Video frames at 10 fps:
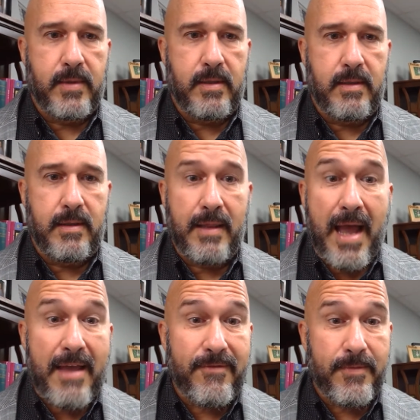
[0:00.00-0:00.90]
Uh,
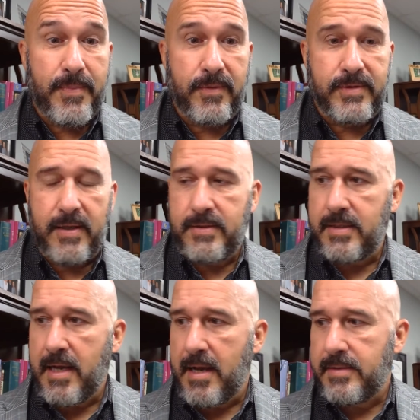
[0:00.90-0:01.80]
life presents
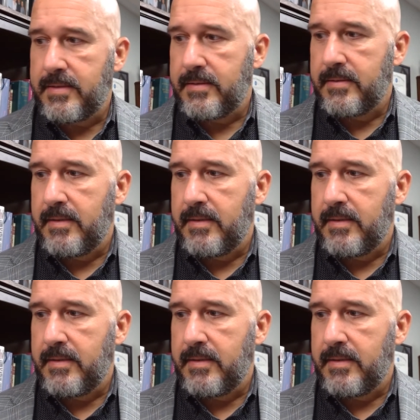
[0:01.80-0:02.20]
us